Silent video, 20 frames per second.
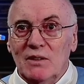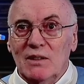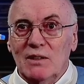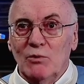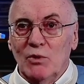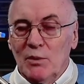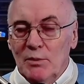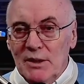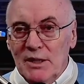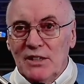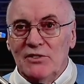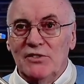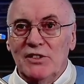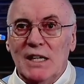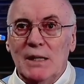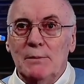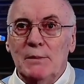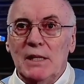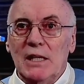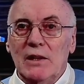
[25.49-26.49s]
We've been
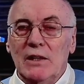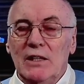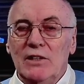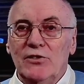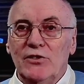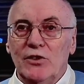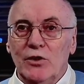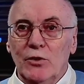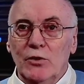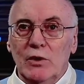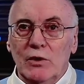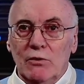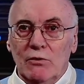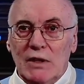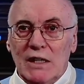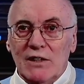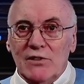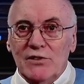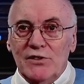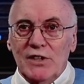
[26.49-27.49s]
examining these two and
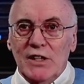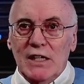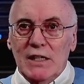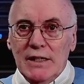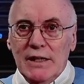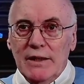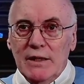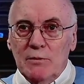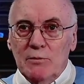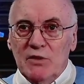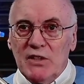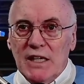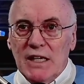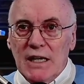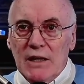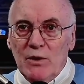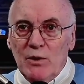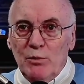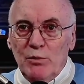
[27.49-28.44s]
reconciling them together,